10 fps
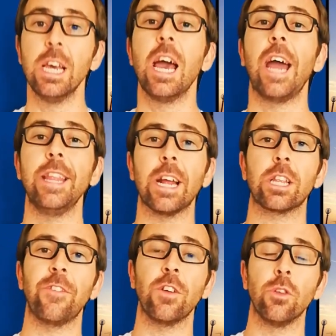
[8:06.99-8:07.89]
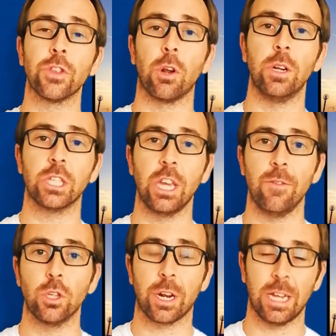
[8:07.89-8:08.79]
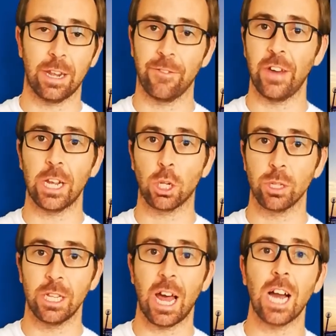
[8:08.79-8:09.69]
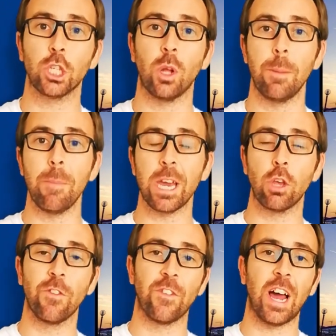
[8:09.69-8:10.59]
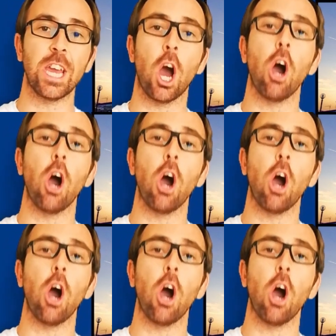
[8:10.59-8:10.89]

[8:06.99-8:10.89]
and the air traffic controllers give you a radar vector that actually make you fly